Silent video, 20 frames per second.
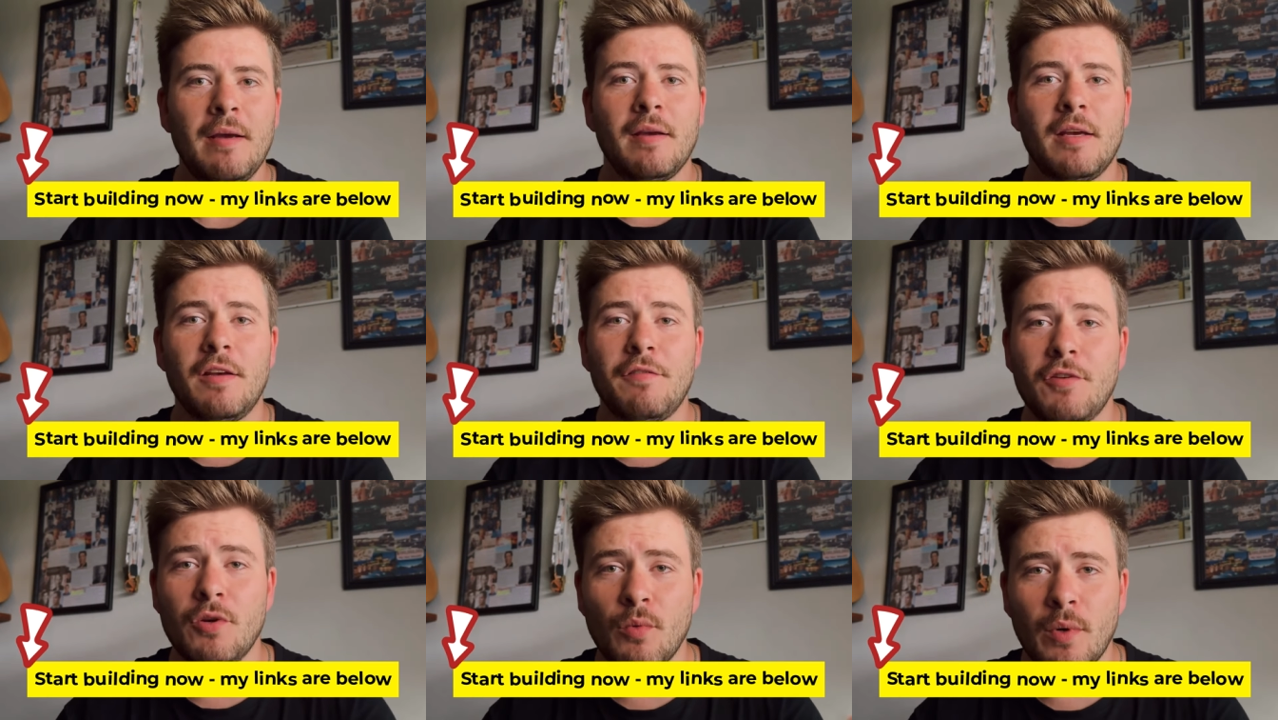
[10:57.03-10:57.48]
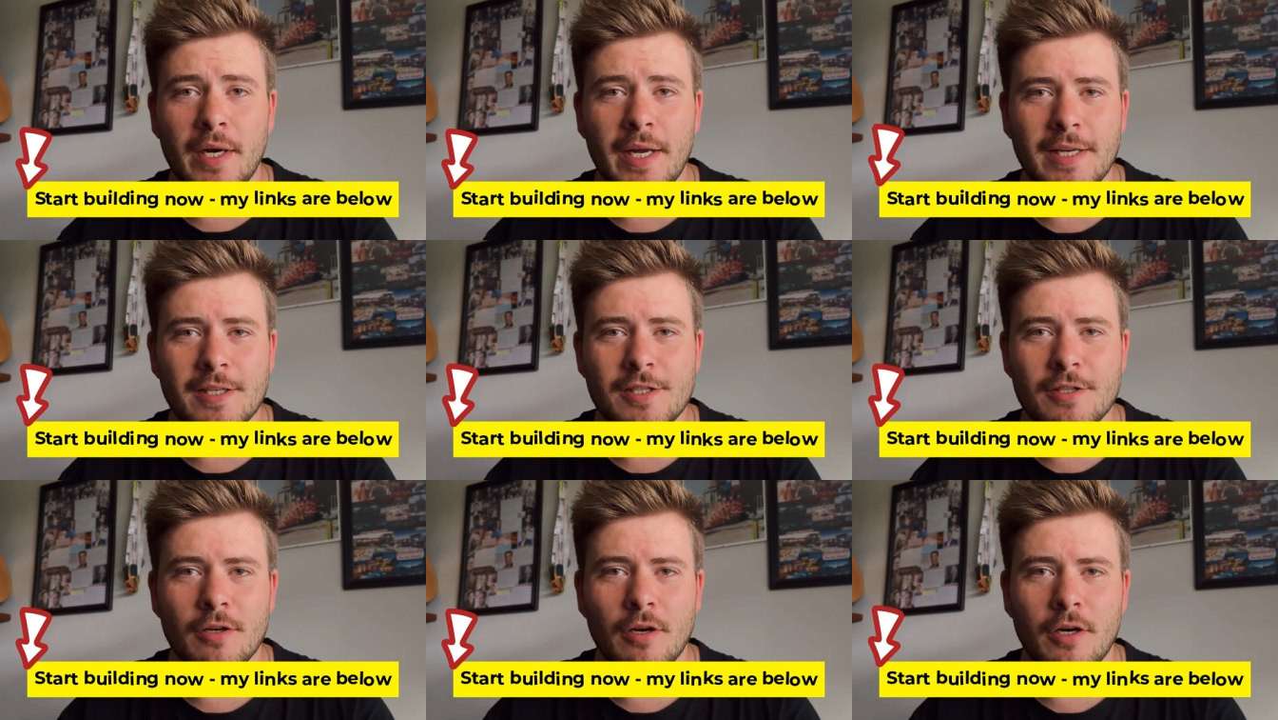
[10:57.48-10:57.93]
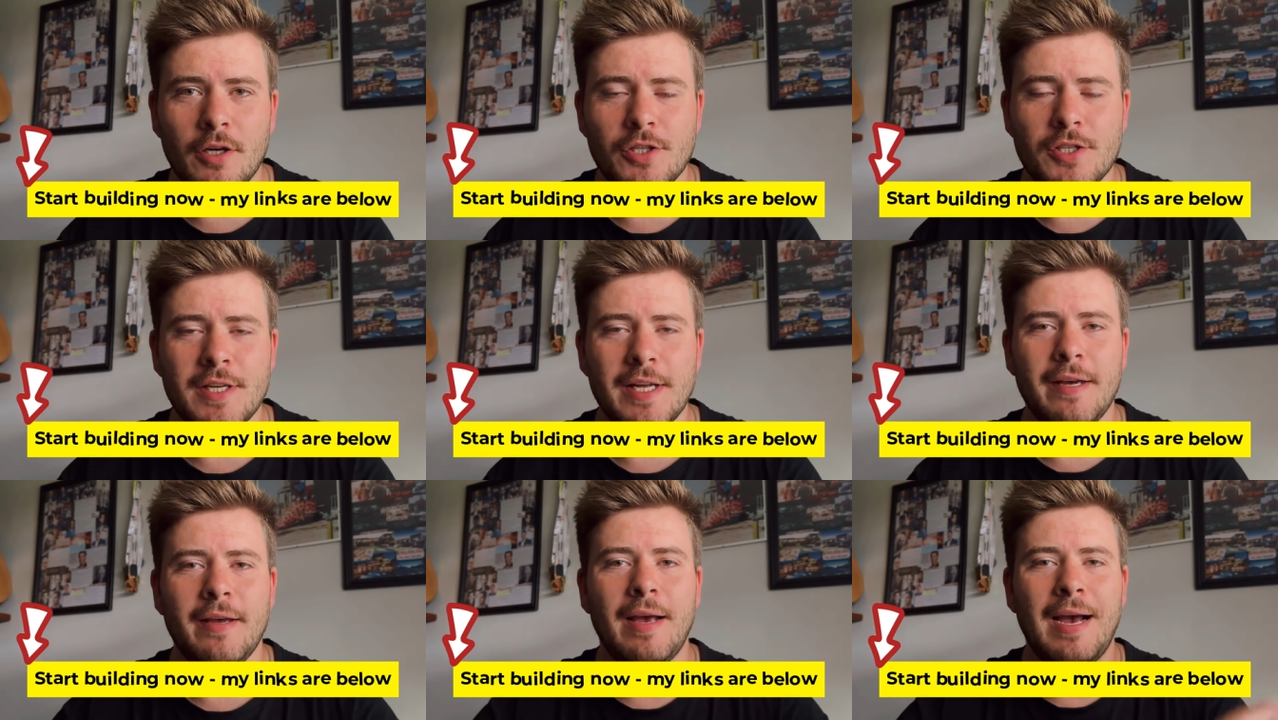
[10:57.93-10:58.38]
if you want to get started
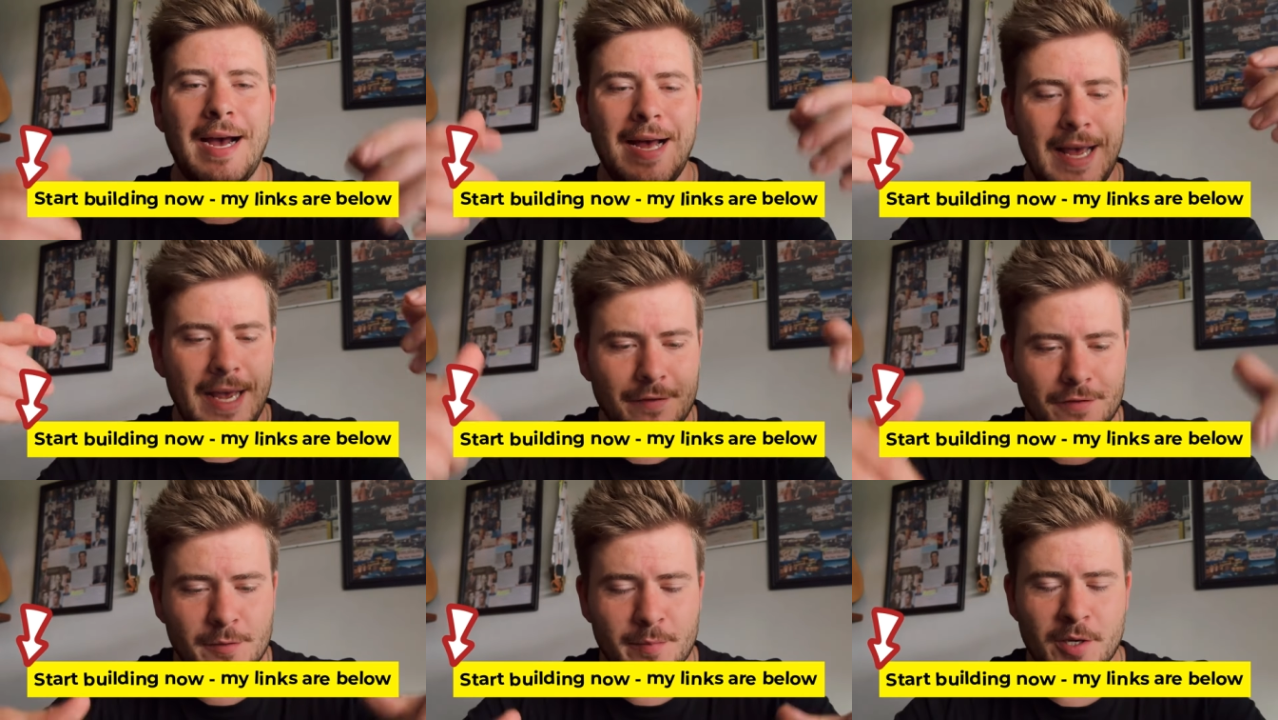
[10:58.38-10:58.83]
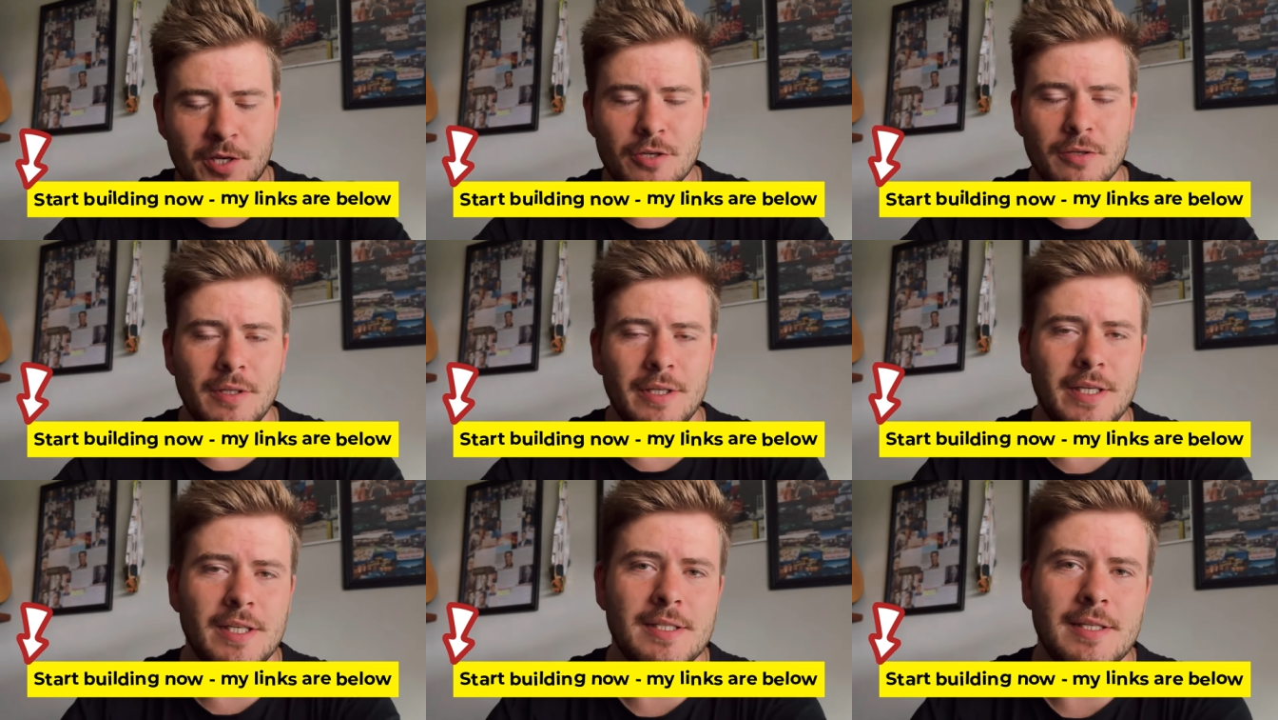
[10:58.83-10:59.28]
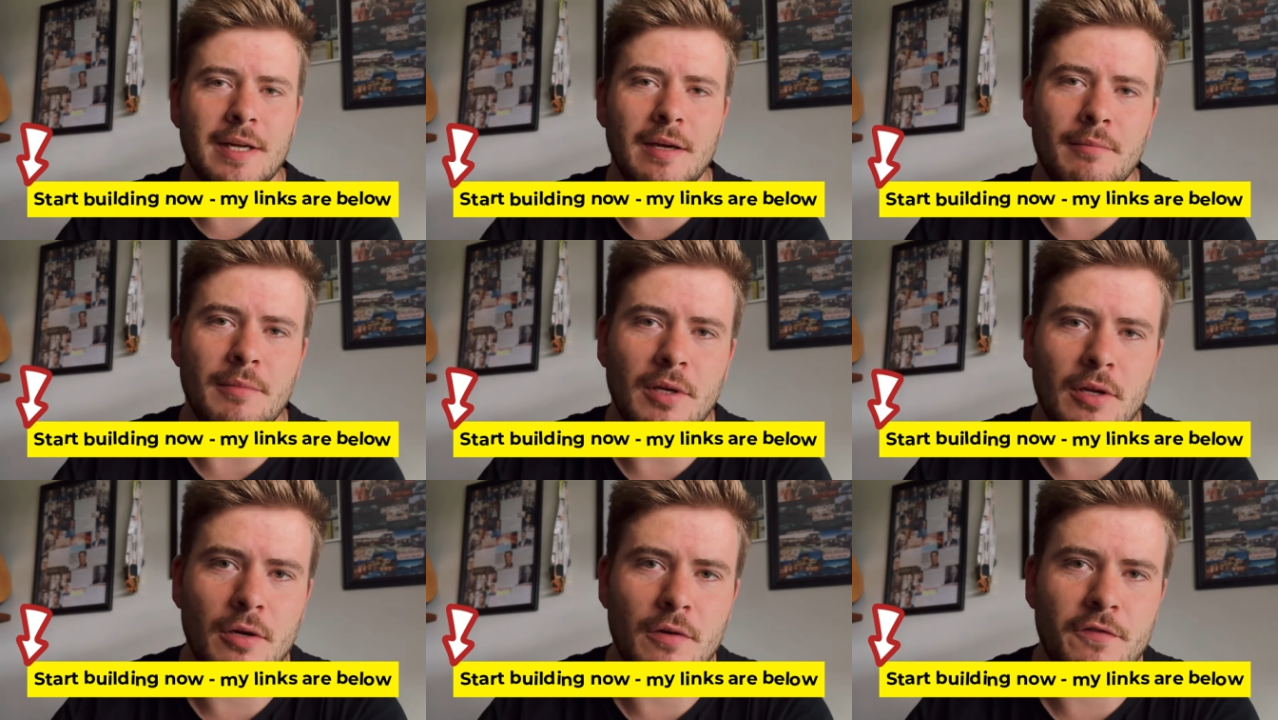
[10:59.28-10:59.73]
today, I have special links
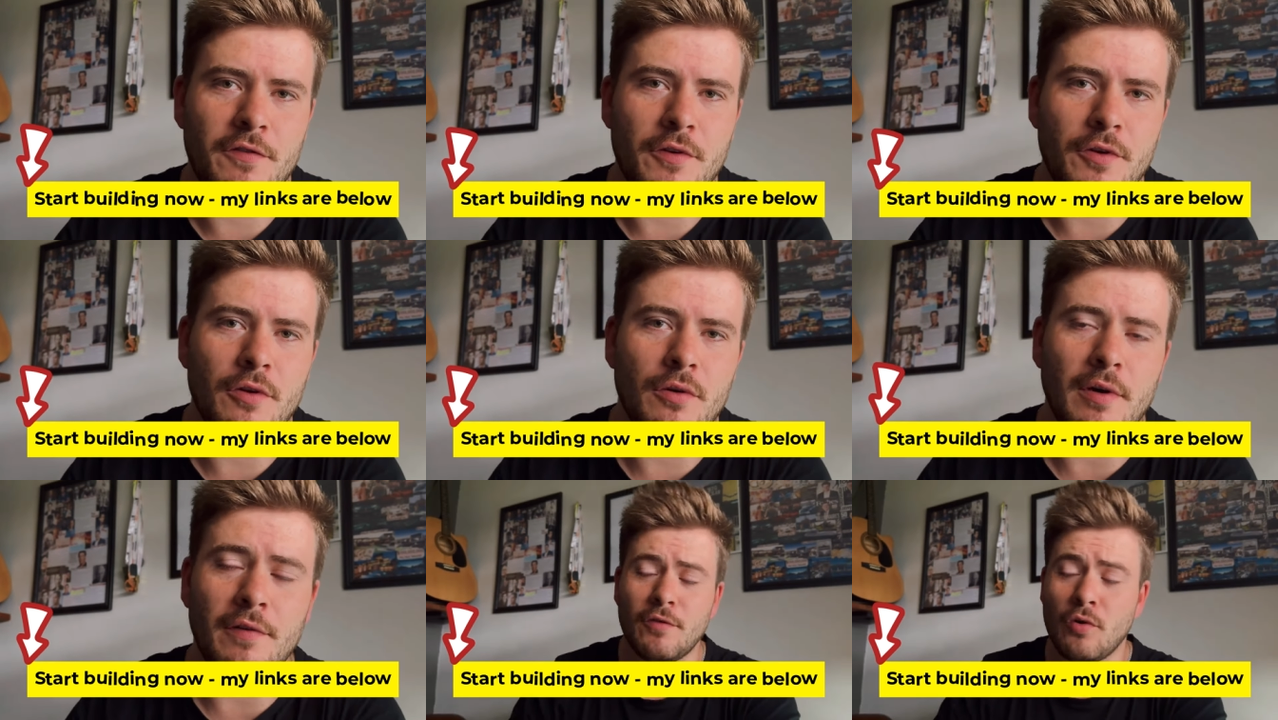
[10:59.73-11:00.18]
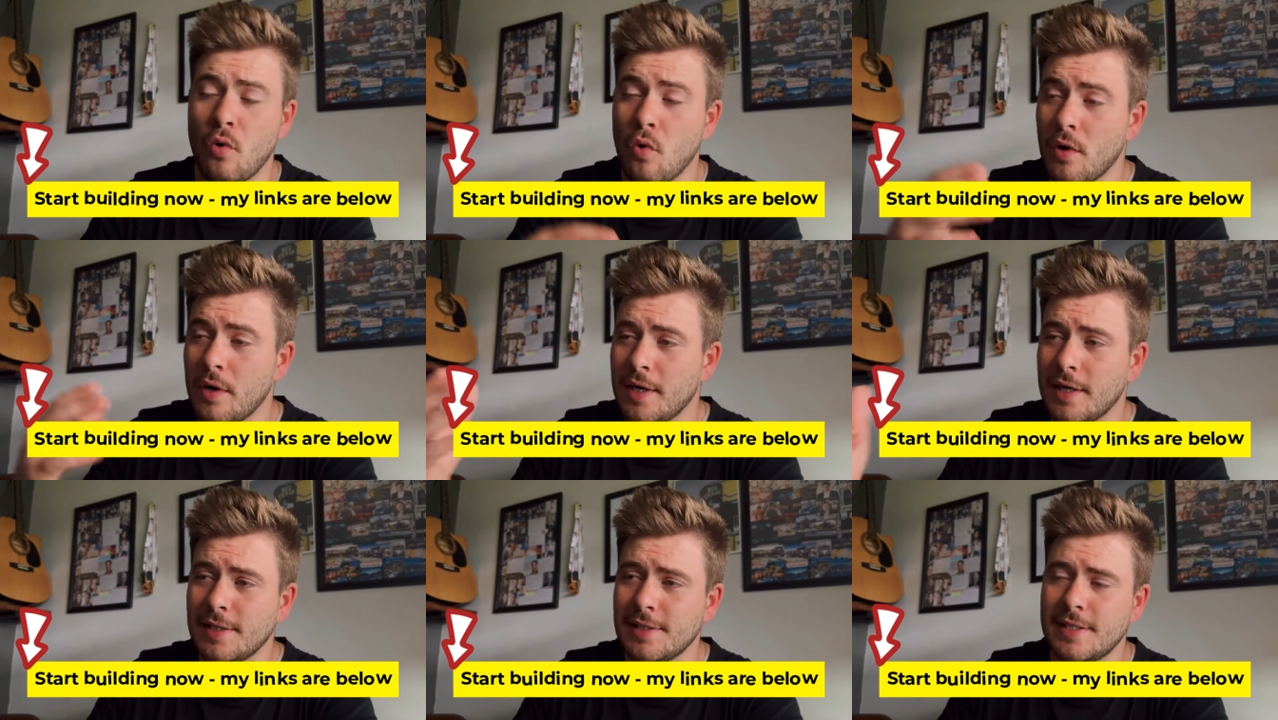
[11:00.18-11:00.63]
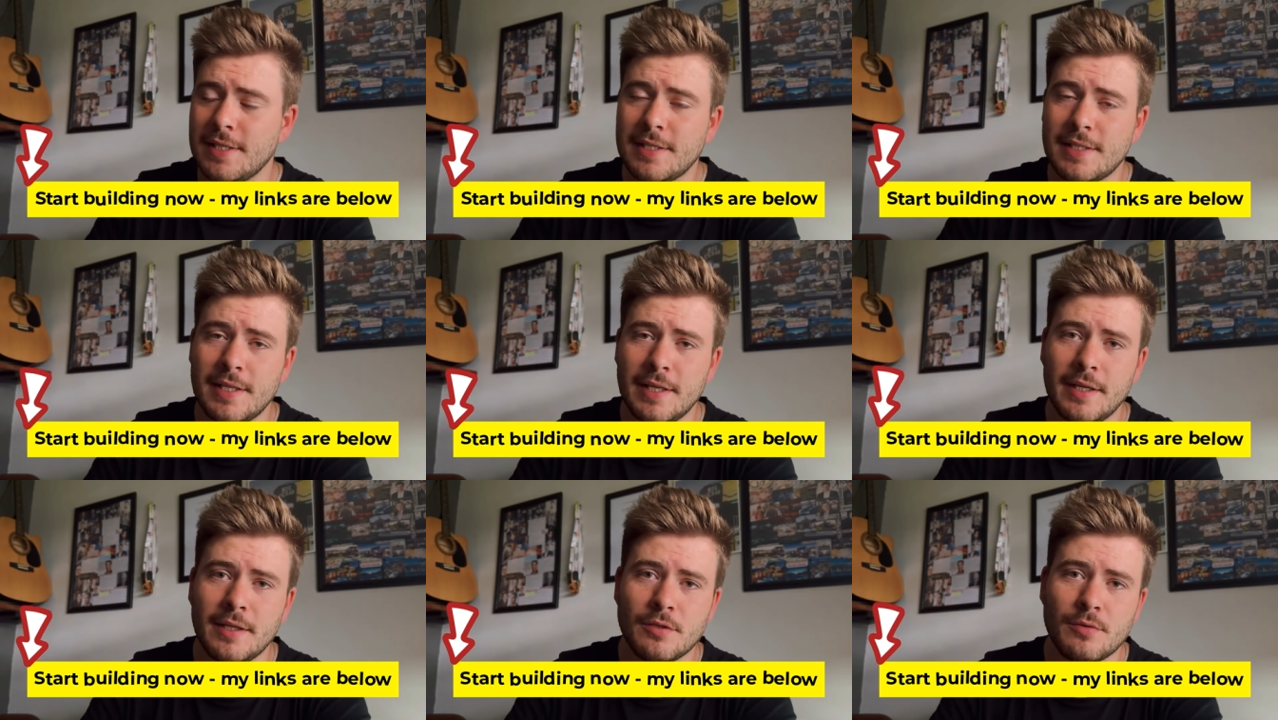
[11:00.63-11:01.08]
down below for you. I've organized
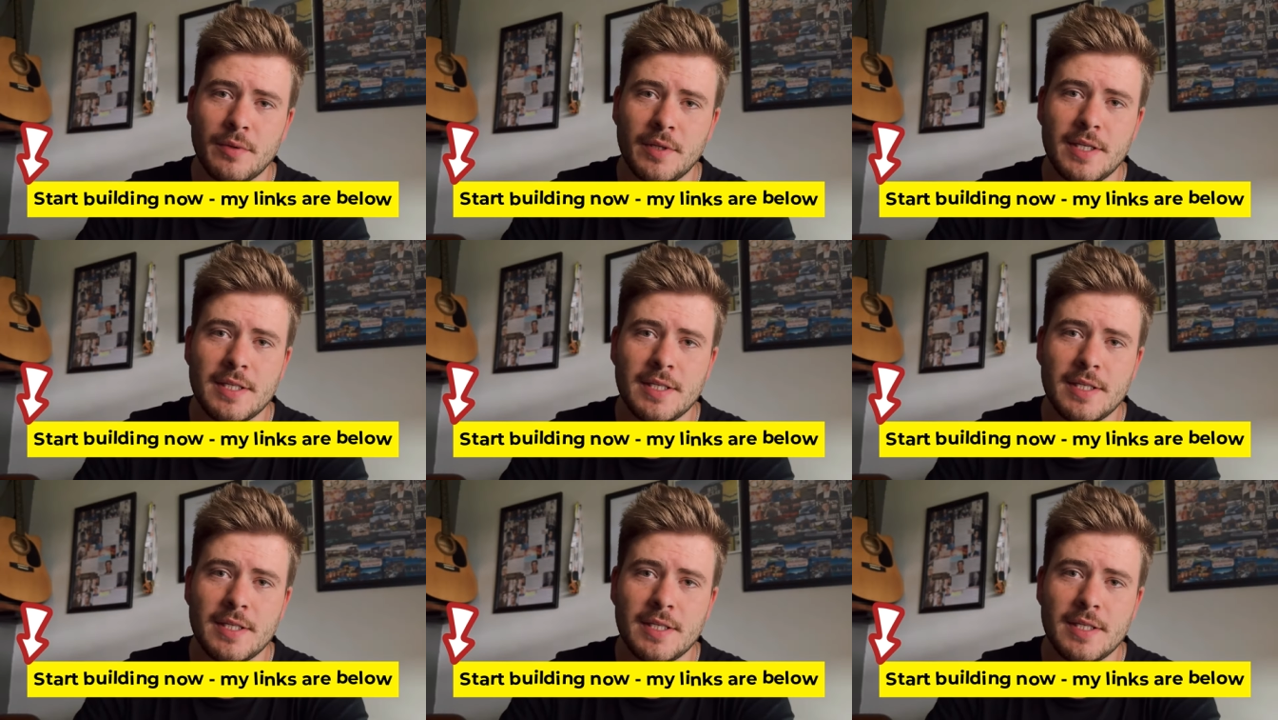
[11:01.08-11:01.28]
these things with